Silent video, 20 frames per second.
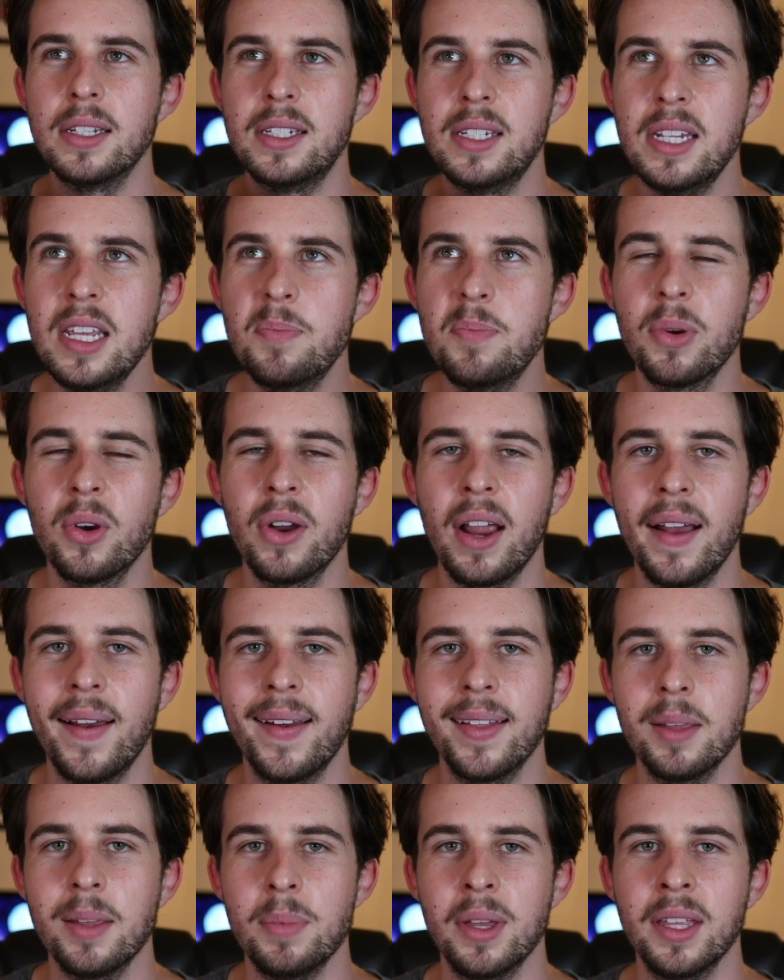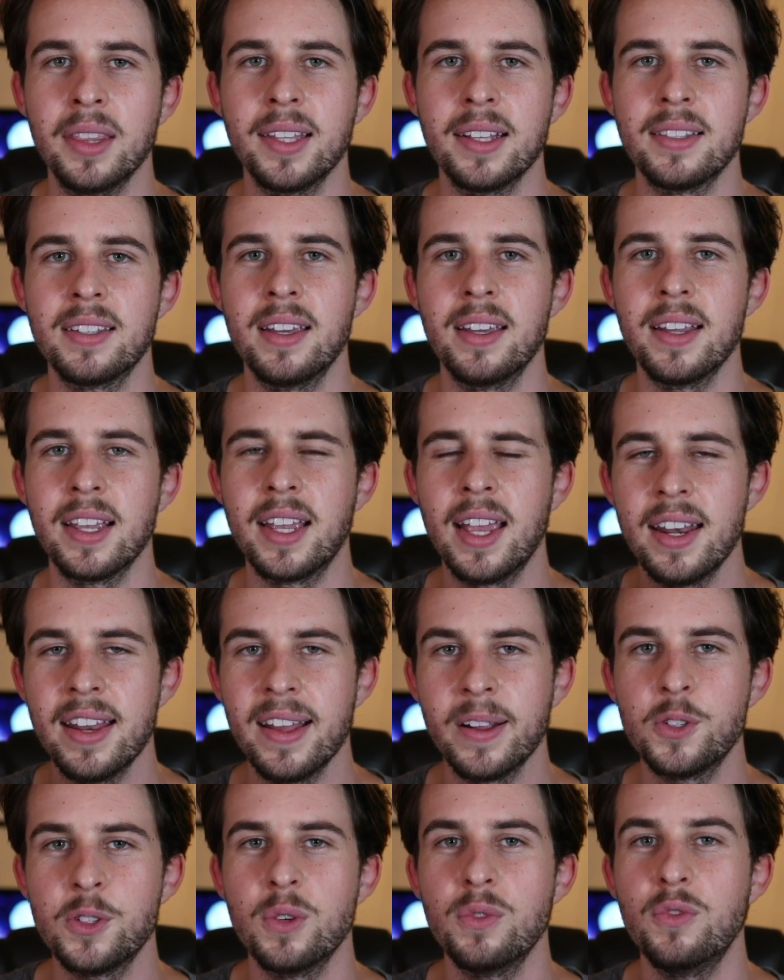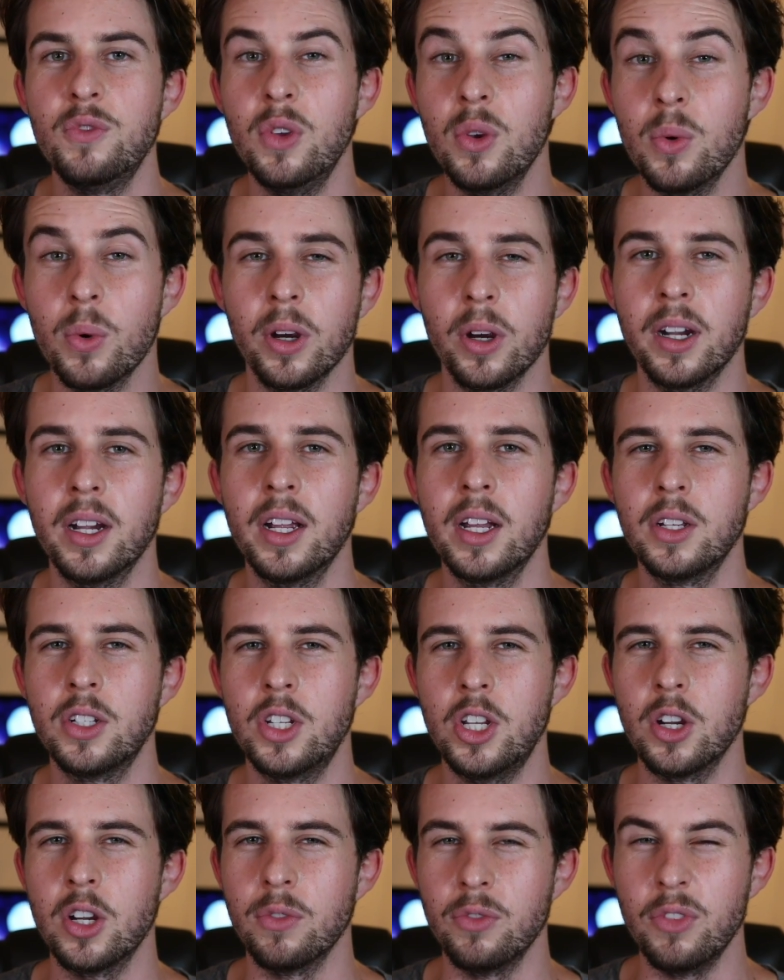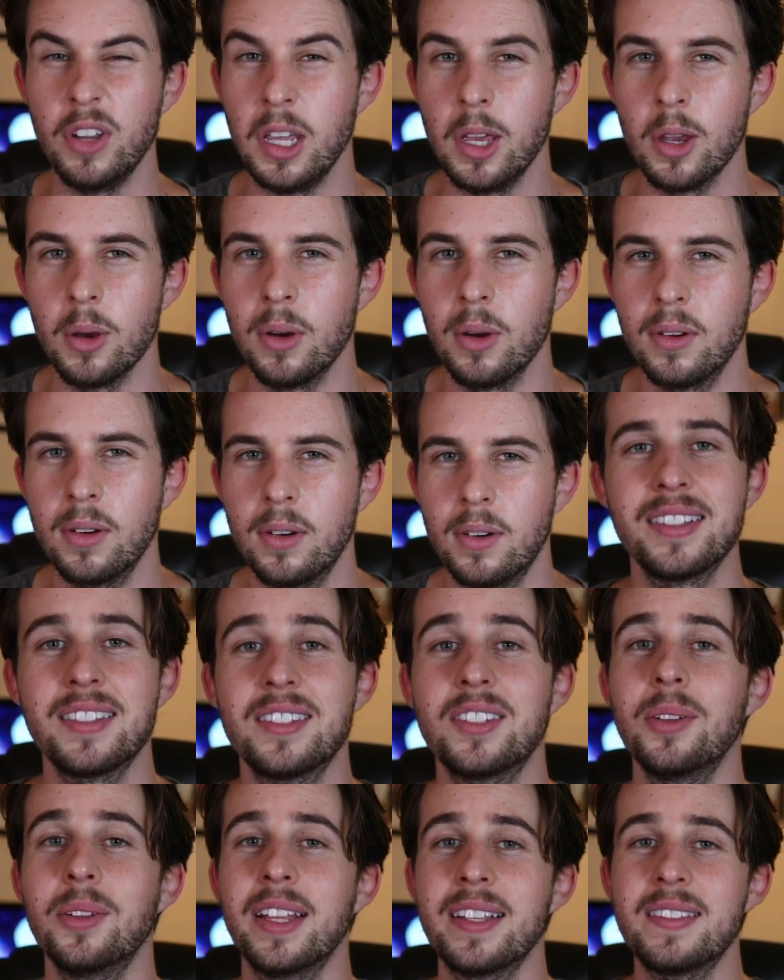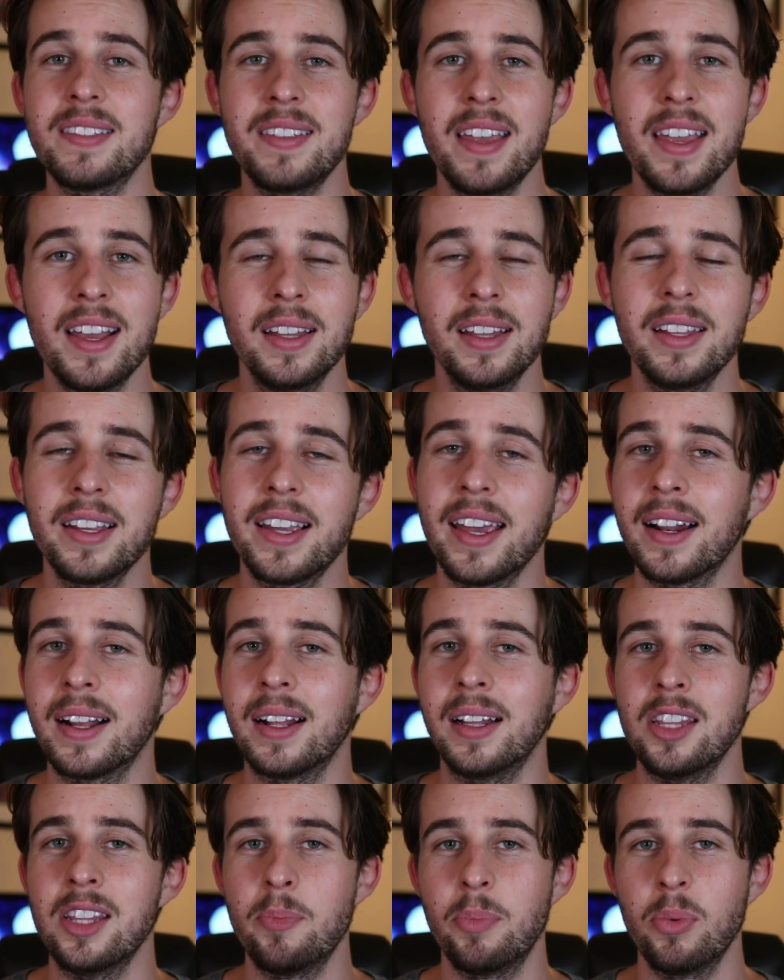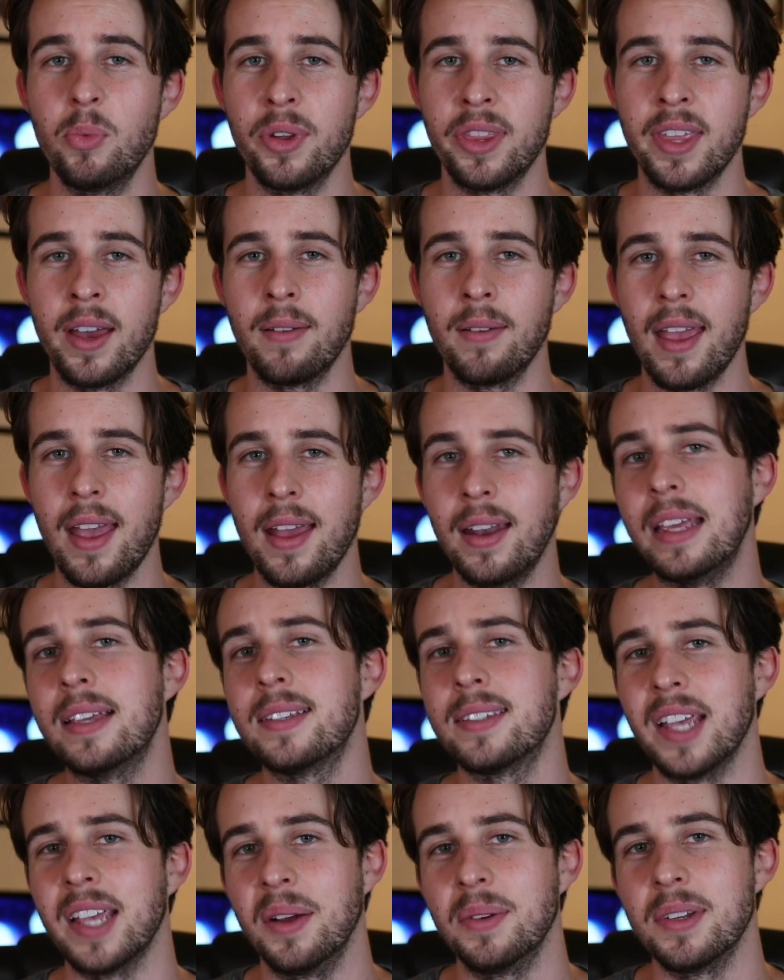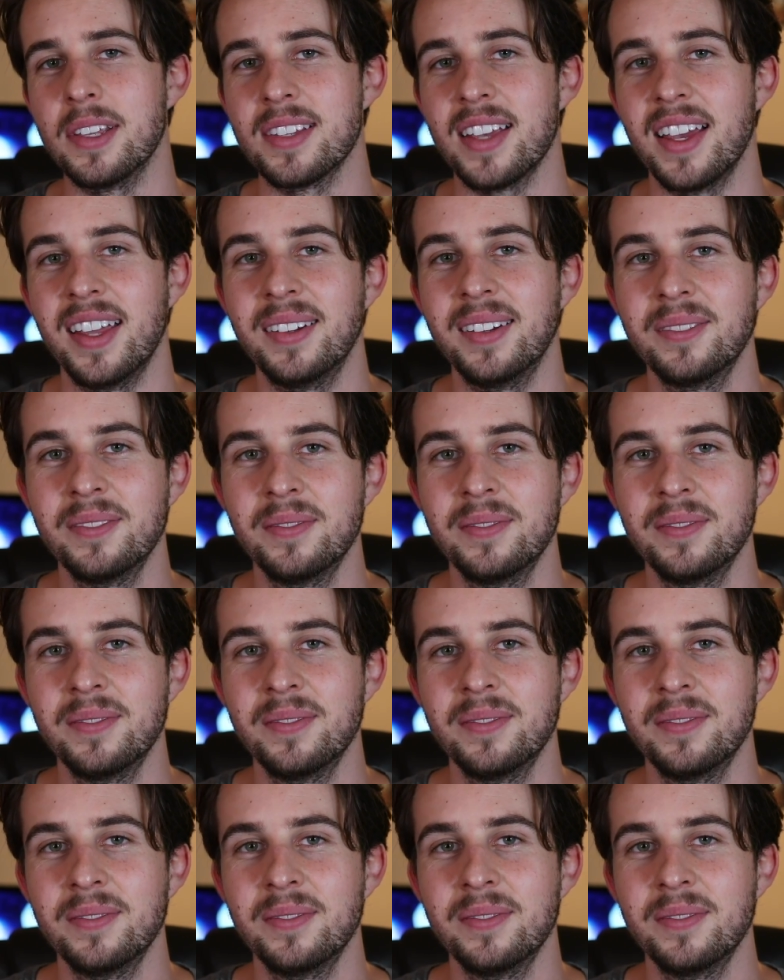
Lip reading: deeper element that's going to connect your viewer to your video. So let's take a look at a clip without any sound design.